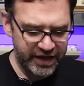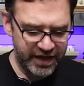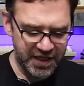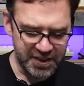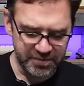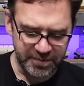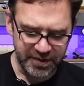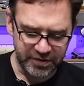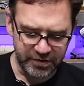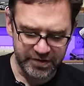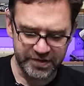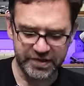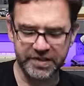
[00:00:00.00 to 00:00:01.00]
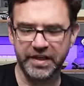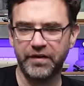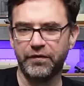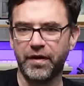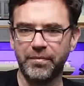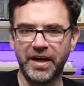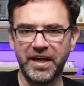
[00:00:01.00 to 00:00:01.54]
is because if
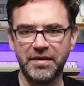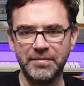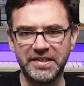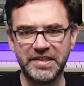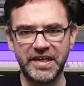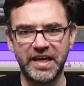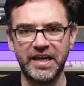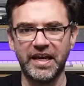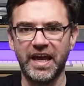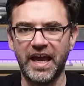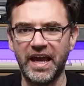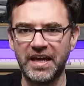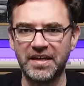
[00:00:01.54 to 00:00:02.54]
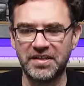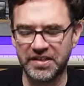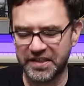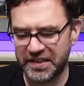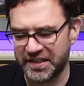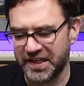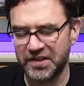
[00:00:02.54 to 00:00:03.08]
I make a mistake and
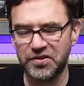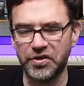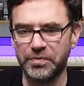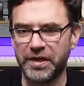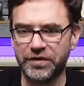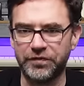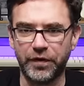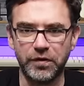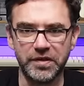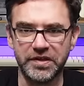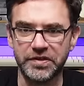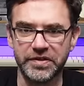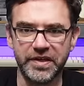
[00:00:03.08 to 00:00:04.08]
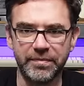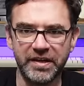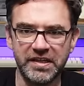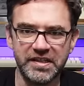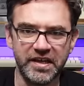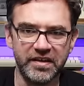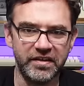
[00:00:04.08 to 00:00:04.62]
send too much voltage or something
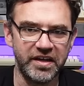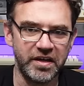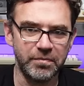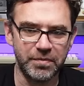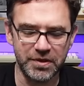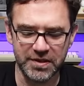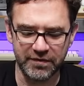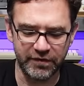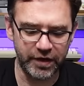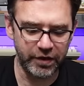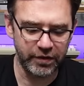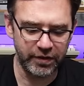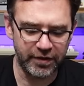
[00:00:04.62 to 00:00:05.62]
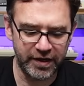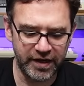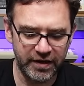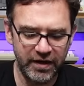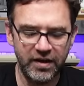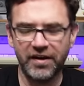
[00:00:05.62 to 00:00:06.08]
down the composite video line,